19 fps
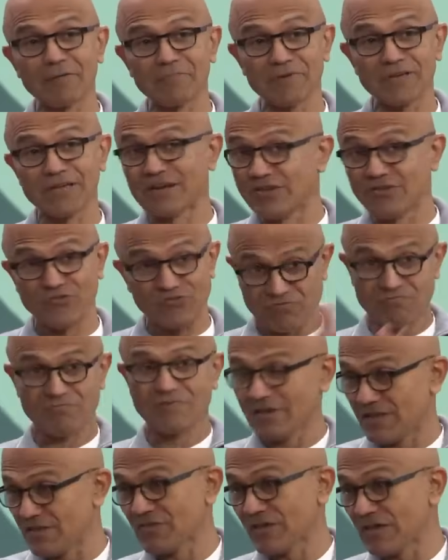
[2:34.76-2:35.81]
It's
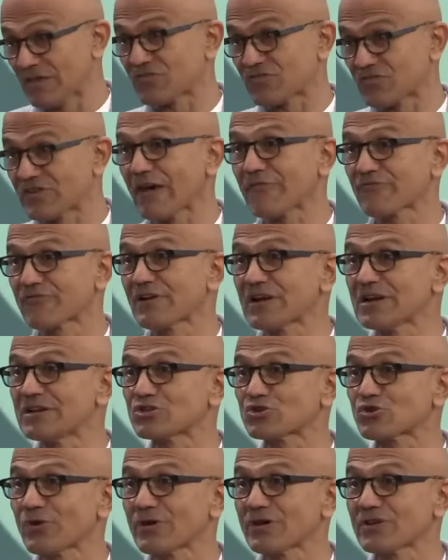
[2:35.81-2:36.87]
definitely
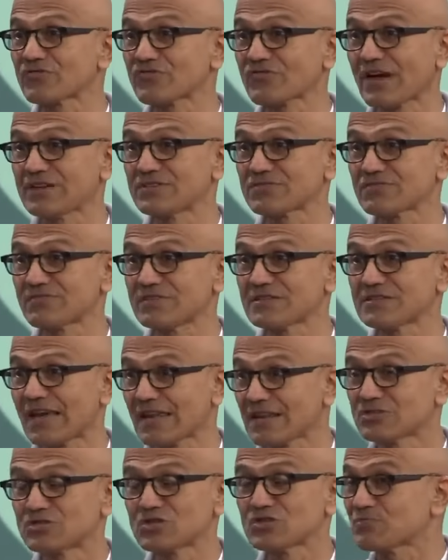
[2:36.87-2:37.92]
showing signs of
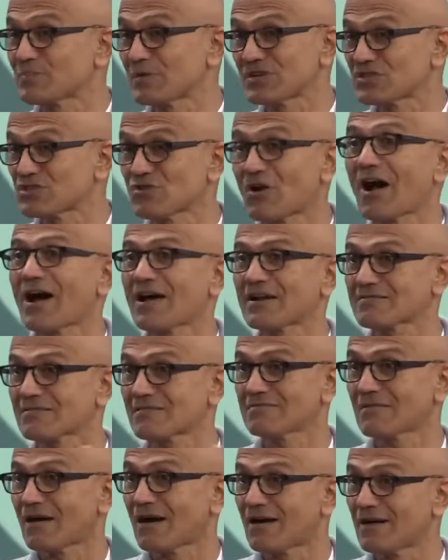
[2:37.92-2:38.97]
intelligence, but it's not
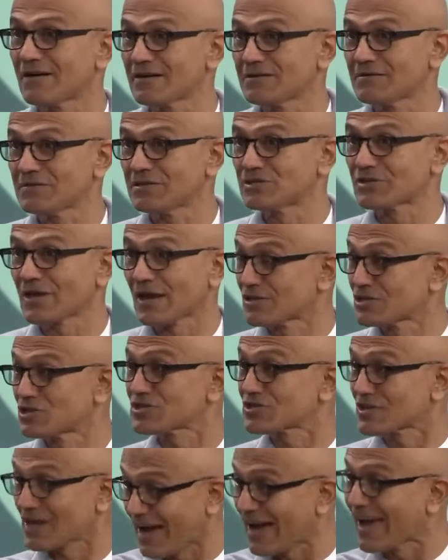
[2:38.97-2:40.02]
intelligence
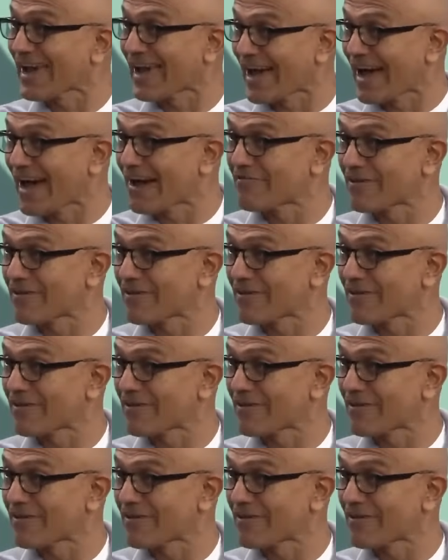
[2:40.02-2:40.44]
that I have.